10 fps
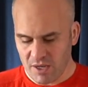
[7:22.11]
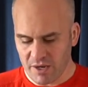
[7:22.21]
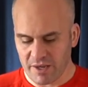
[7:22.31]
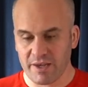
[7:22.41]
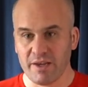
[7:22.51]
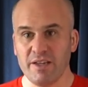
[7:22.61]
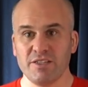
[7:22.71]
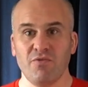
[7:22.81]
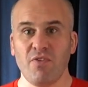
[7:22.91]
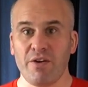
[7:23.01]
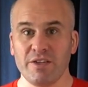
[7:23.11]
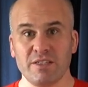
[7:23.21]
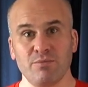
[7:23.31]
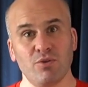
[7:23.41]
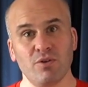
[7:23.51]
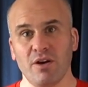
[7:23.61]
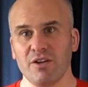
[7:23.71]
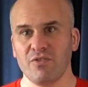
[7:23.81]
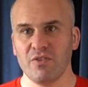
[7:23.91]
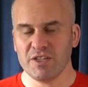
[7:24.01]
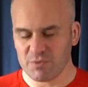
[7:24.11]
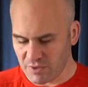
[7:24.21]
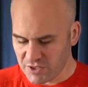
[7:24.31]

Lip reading: Okay, and it's a very simple glide for this one.